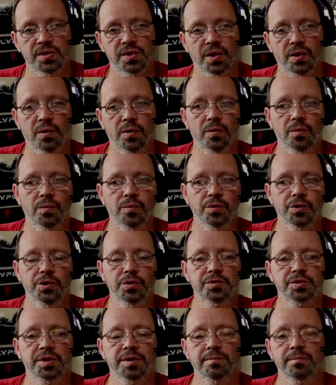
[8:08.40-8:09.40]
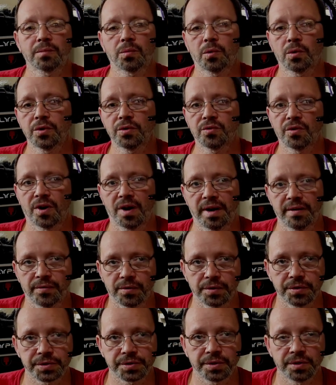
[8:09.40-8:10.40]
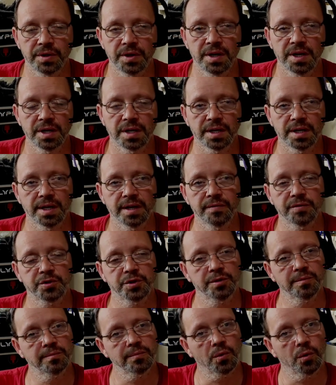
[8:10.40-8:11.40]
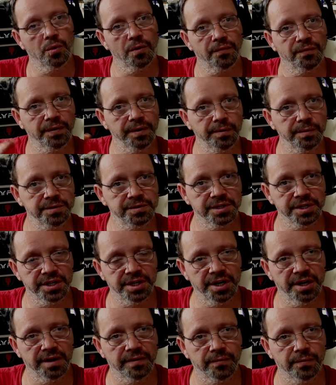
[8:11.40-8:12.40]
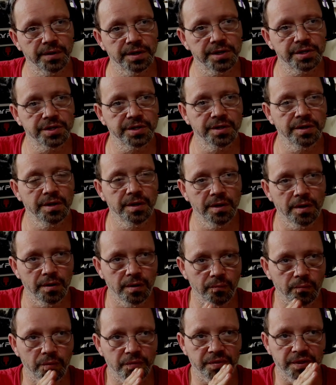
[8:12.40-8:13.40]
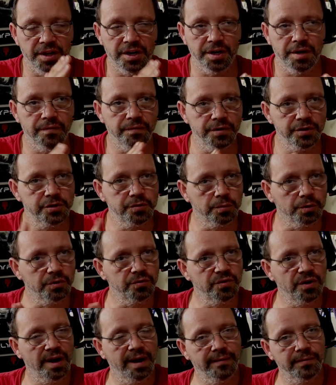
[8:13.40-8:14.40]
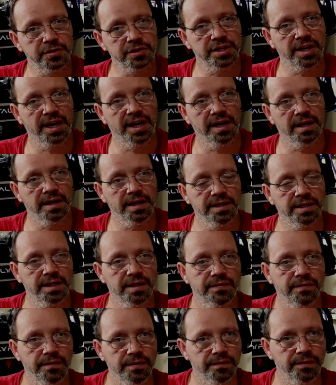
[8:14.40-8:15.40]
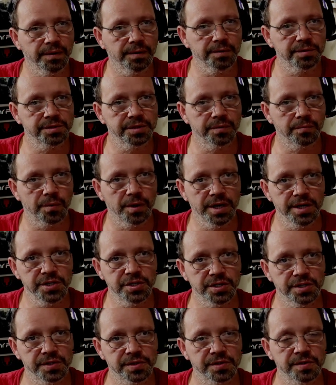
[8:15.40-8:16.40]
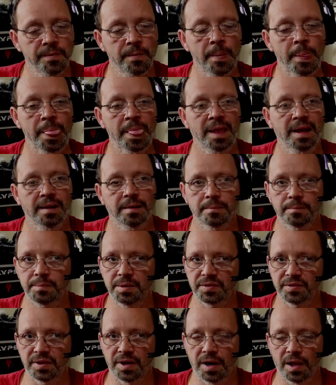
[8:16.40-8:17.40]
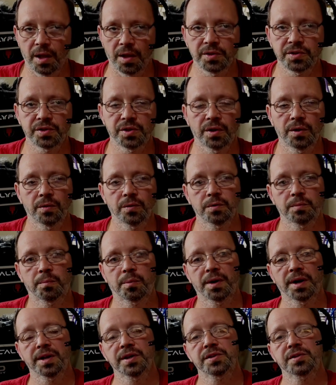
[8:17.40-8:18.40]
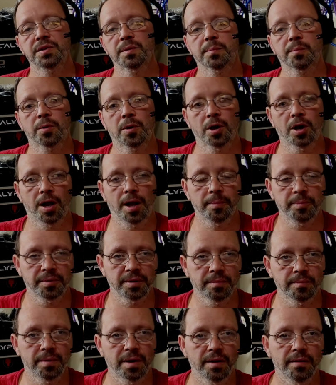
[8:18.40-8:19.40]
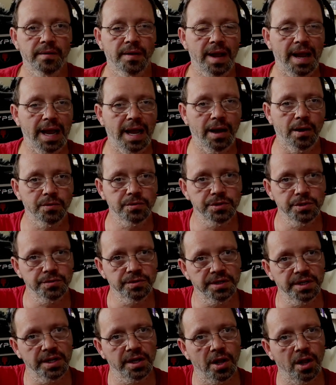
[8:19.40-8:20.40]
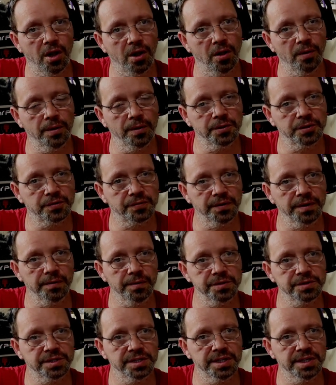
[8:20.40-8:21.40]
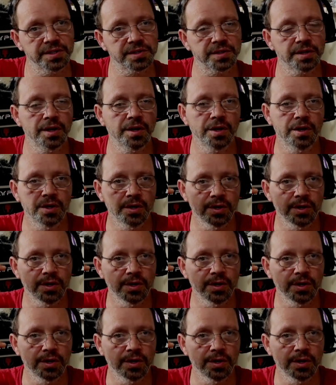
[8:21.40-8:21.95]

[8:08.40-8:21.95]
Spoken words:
So using more drivers gives you more frequency coverage with individual drivers handling different frequency ranges, but that also brings the problem of how to get all those frequencies